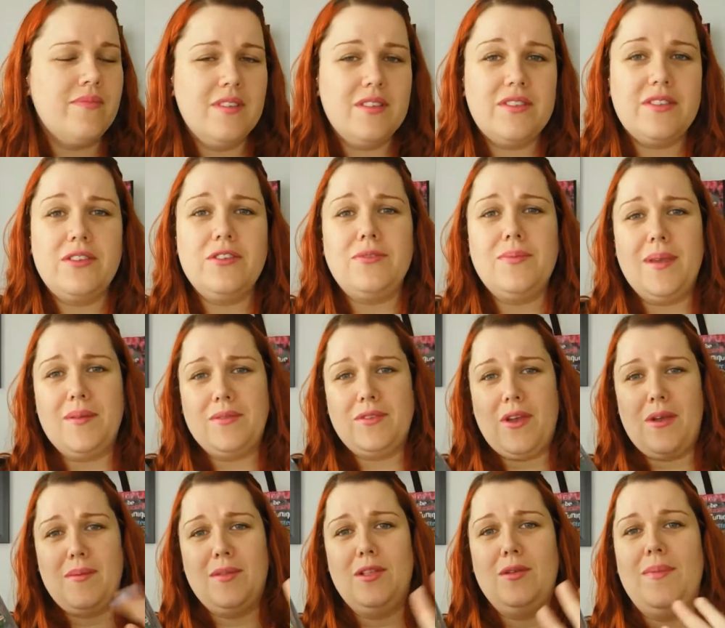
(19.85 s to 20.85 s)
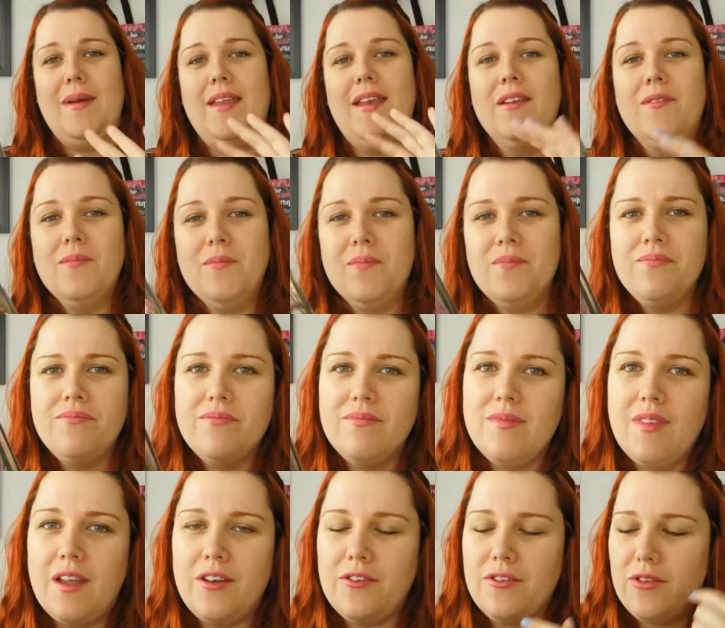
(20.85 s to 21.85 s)
Excuse me, I'm sorry, I'm a little bit
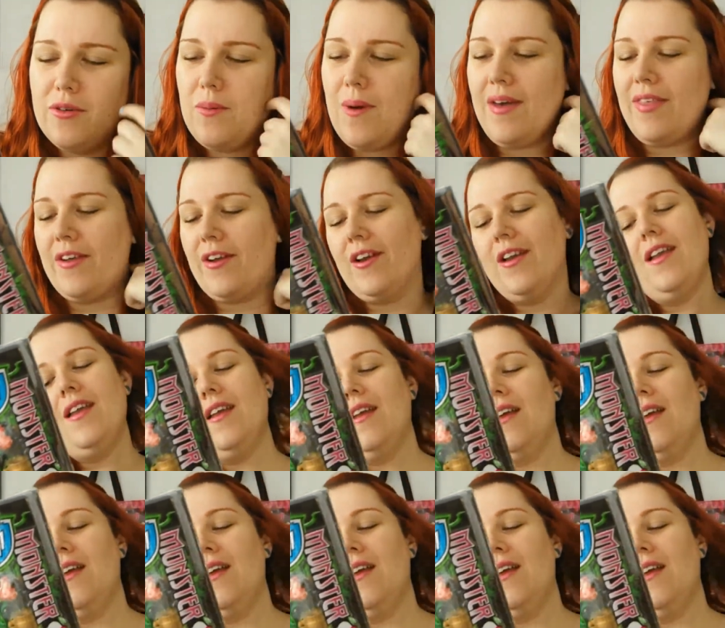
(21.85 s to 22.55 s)
under the weather.